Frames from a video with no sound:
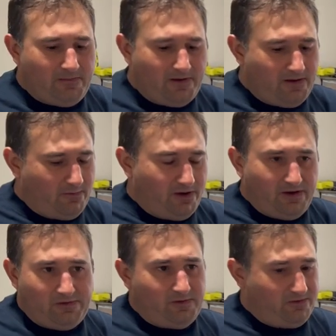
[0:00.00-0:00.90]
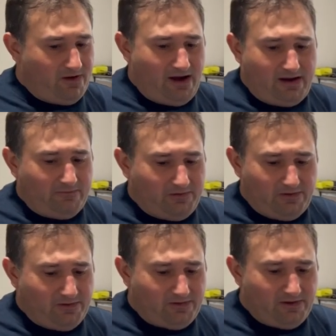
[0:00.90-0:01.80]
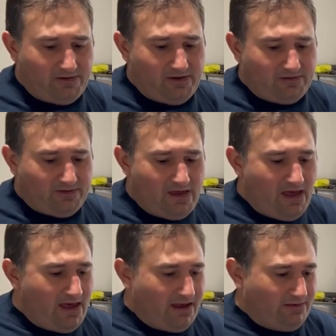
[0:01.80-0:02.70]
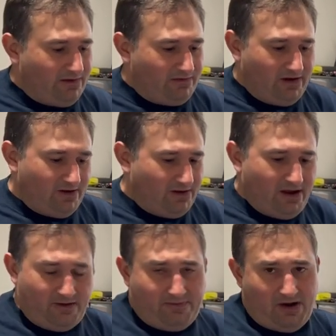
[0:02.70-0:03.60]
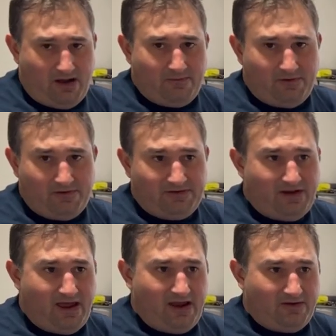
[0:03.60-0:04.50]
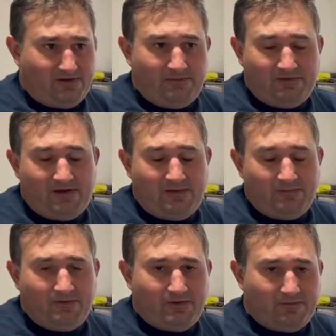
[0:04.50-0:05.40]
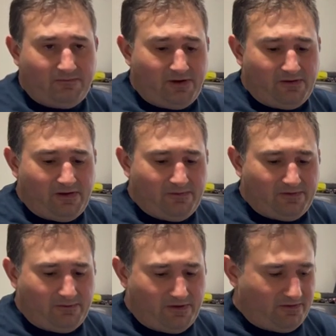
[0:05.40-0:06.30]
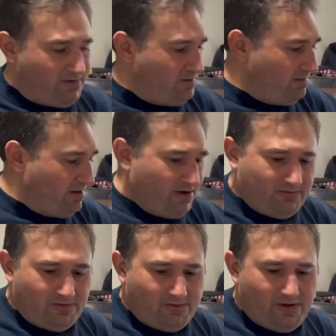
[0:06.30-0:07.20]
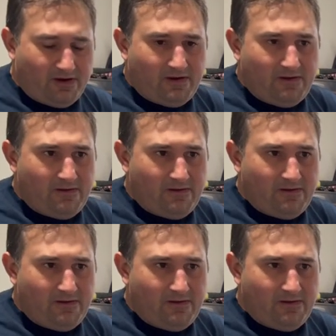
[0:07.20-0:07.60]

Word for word: You don't wanna get to the track after you just did this, and next thing you know, you got a problem or a snag, or something's not moving freely, so we're gonna start the bike real quick.